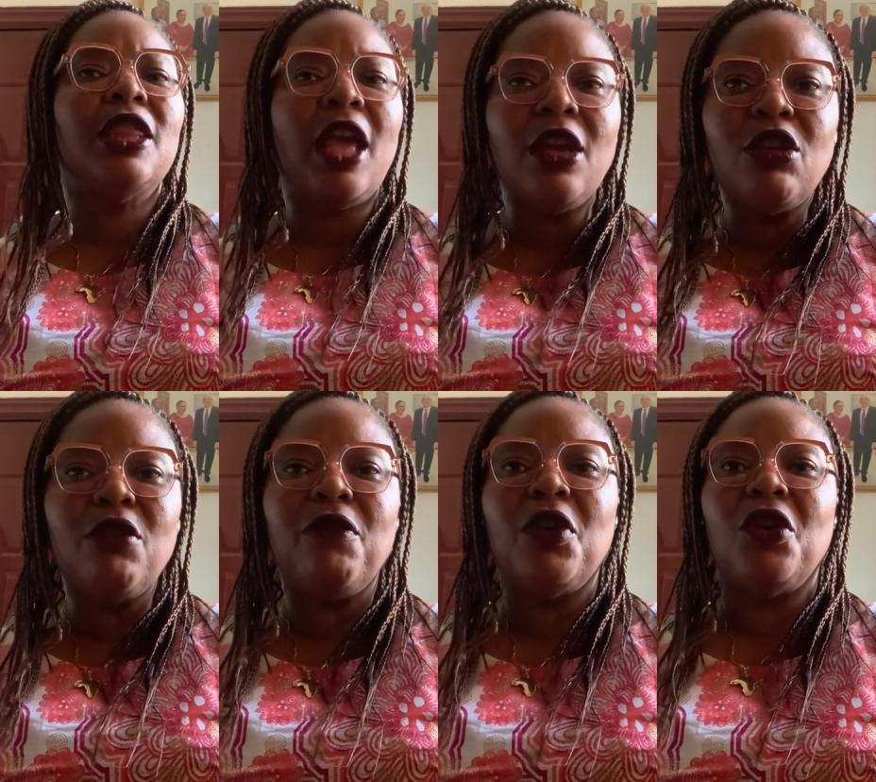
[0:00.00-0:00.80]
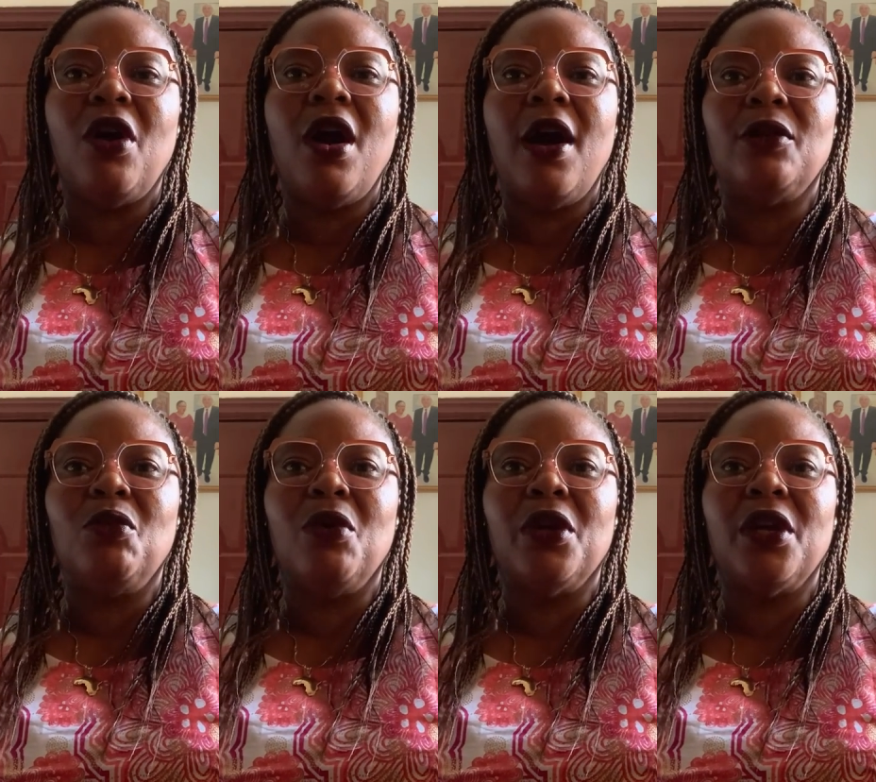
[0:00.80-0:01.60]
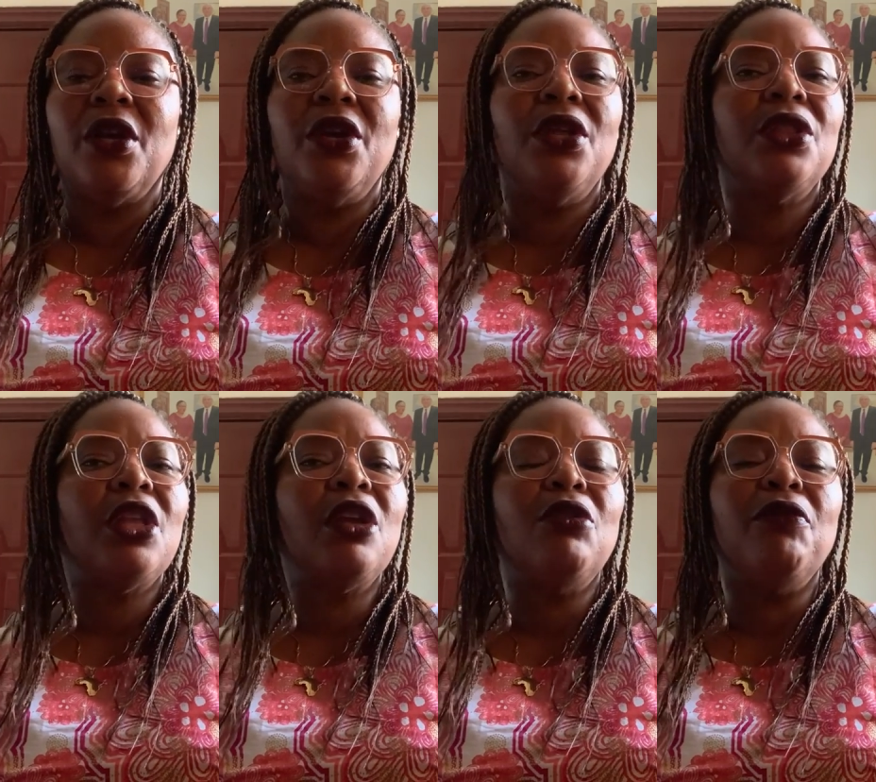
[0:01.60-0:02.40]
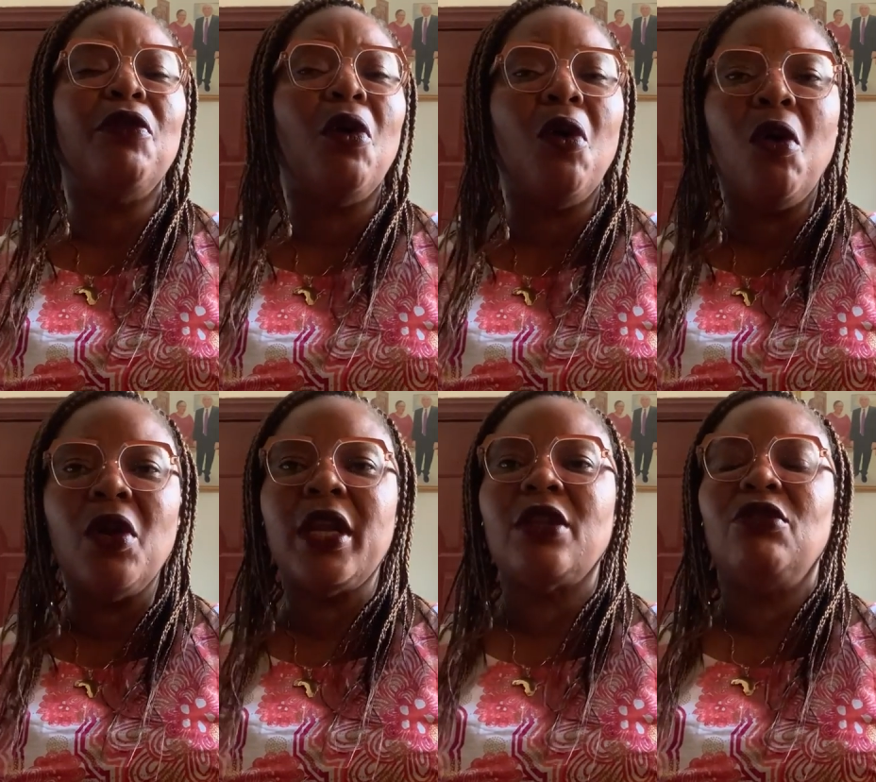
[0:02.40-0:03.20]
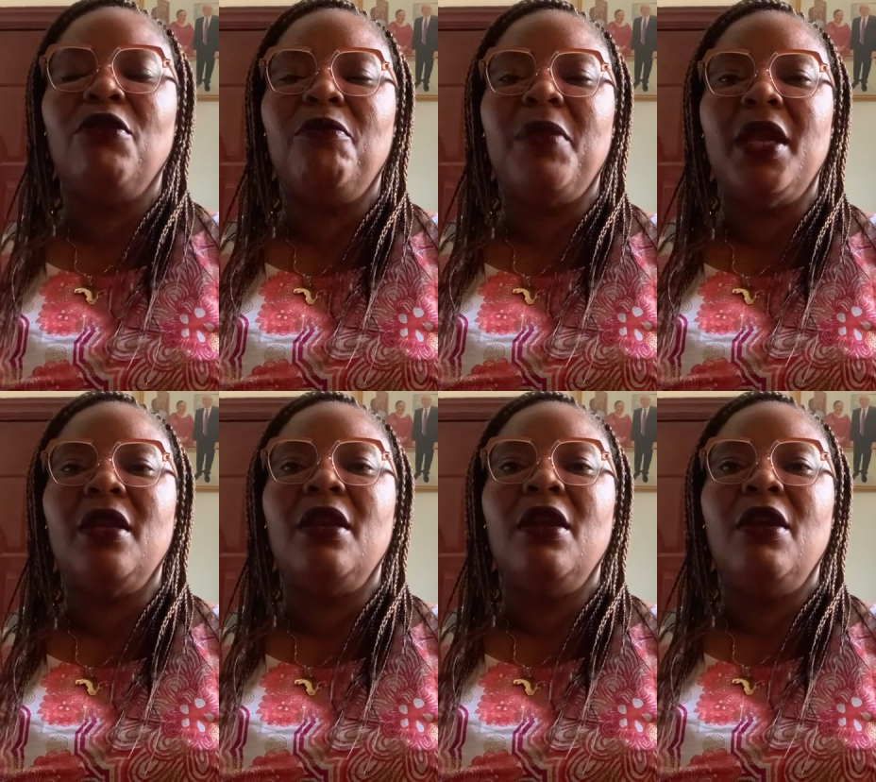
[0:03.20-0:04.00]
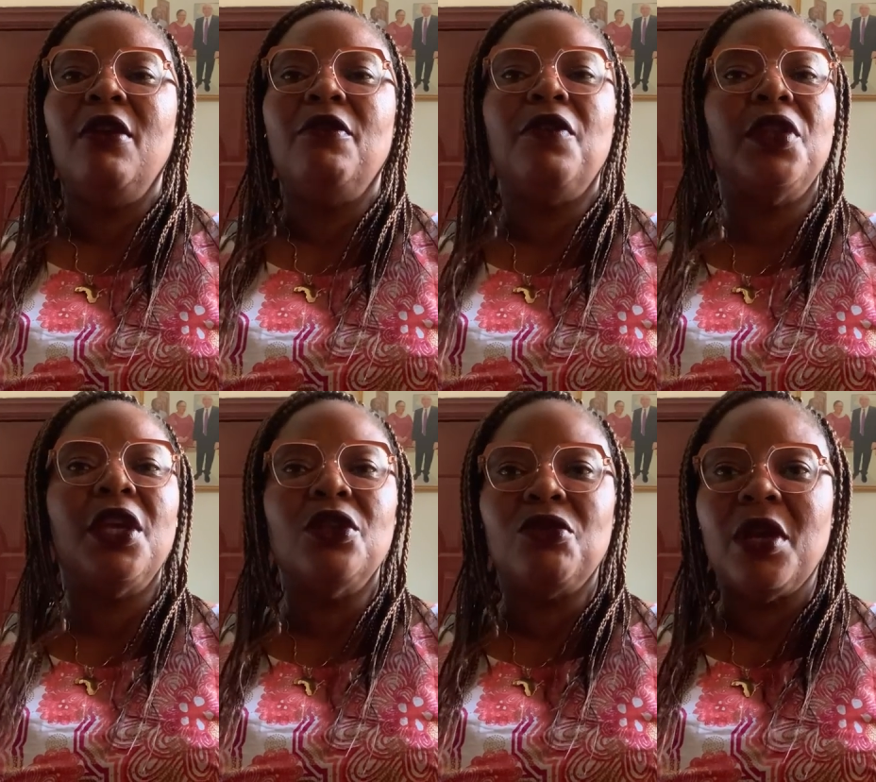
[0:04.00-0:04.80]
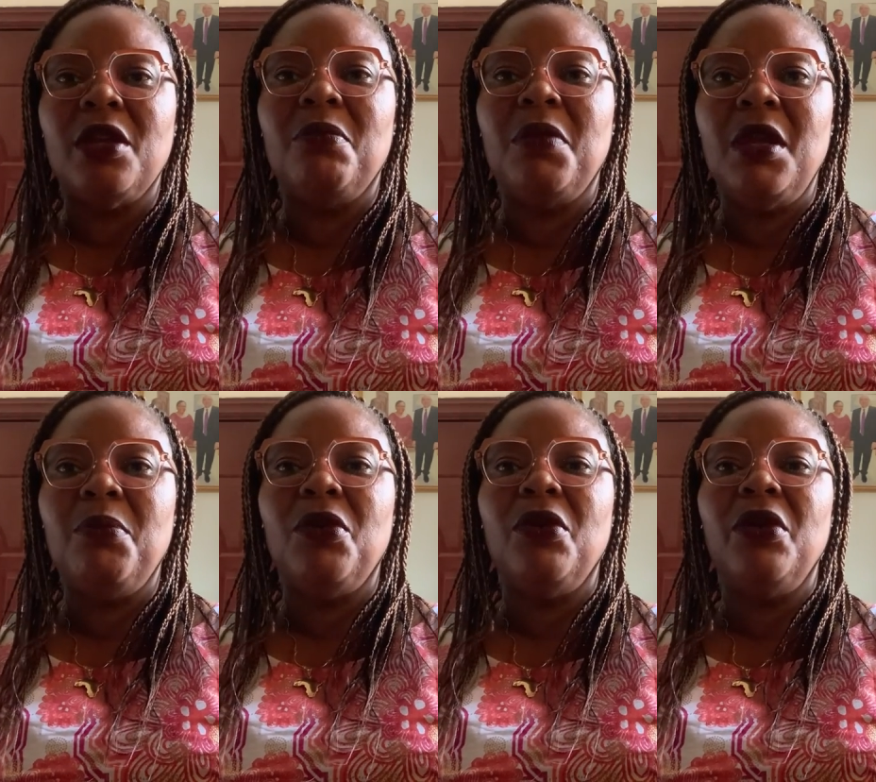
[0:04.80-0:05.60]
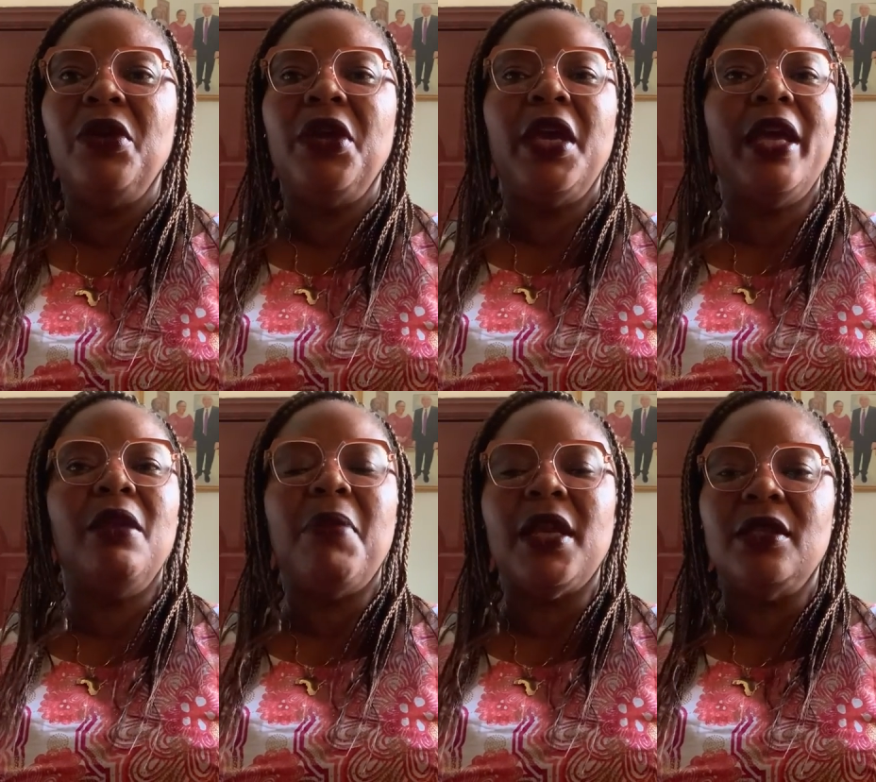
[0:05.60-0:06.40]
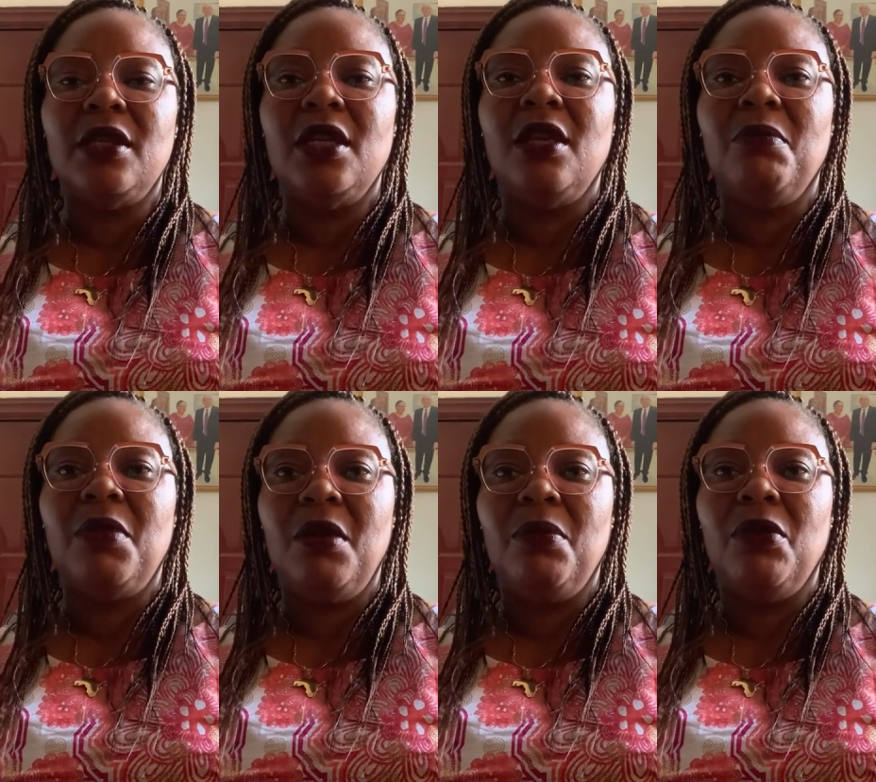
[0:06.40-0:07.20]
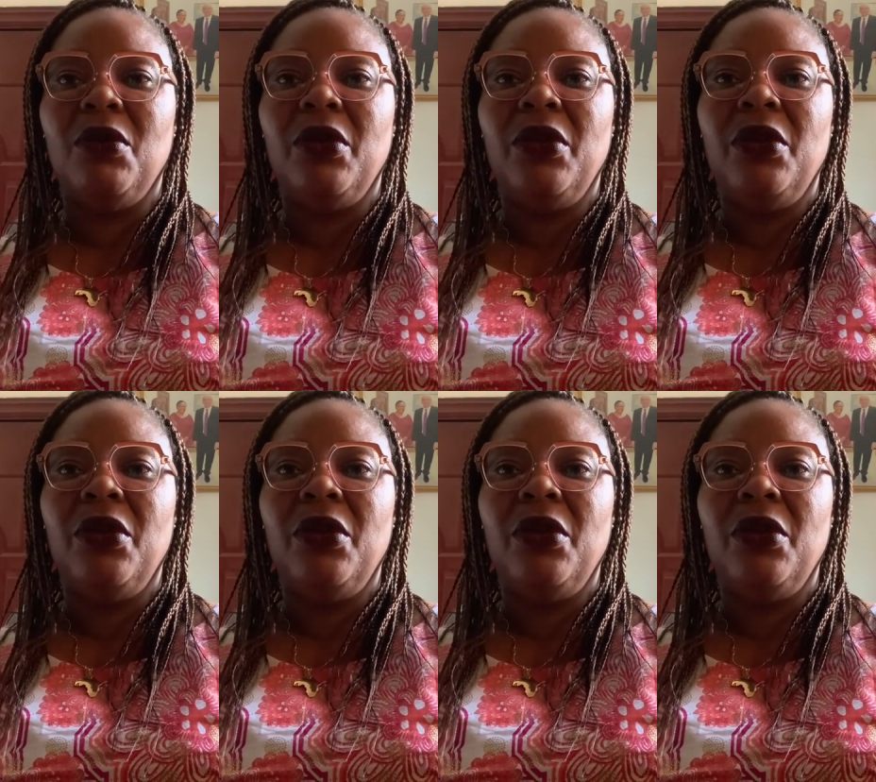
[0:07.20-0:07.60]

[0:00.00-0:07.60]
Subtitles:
Thank you for your hard work. Thank you for all that you've been for the Israeli people and the Palestinian people.